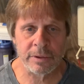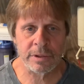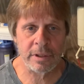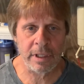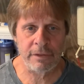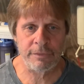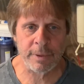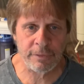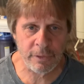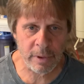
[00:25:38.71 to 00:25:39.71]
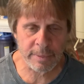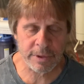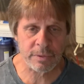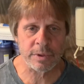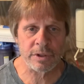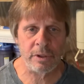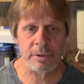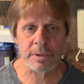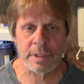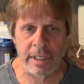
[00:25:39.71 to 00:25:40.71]
It's going to have performance
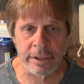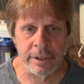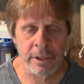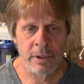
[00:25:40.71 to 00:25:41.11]
results on it.